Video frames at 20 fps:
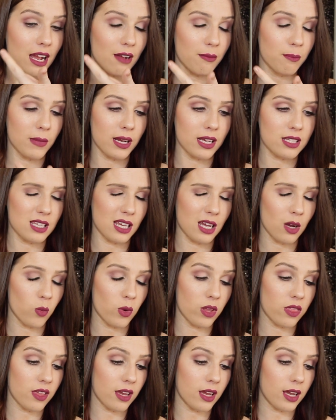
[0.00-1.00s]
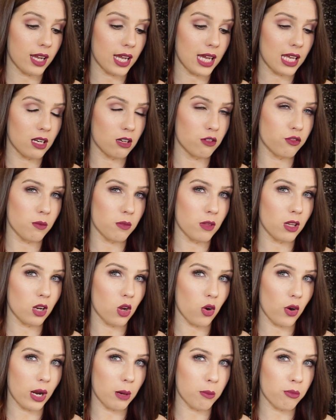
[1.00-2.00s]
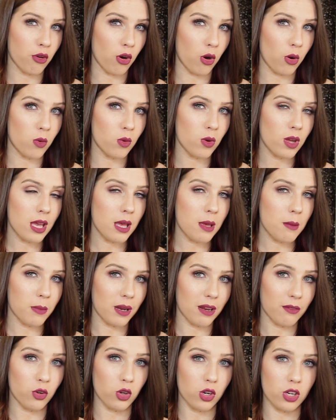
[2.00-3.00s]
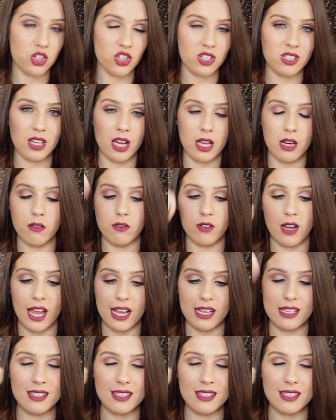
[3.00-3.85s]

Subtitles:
I'm mixing it with a colour from the Lorac Pro, but I've got it just kind of like